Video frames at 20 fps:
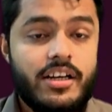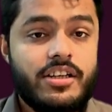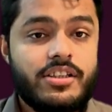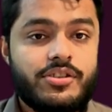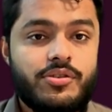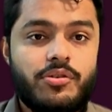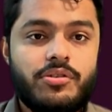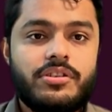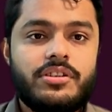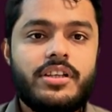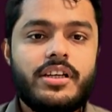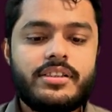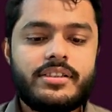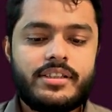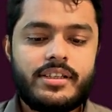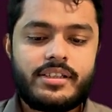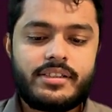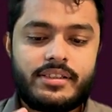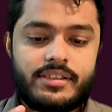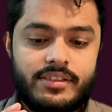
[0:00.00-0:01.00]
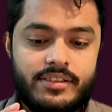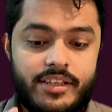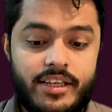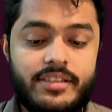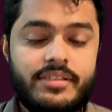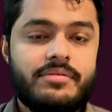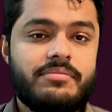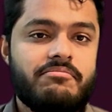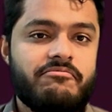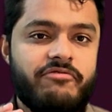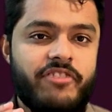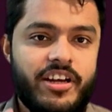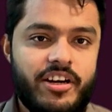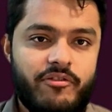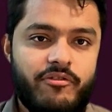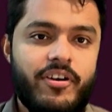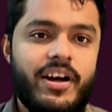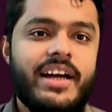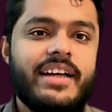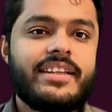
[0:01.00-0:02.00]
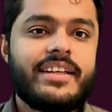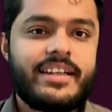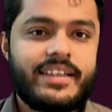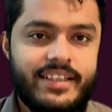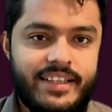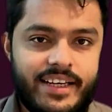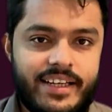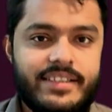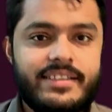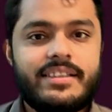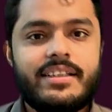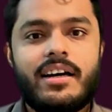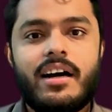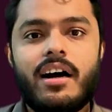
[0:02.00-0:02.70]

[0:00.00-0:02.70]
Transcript: So this verify that yes,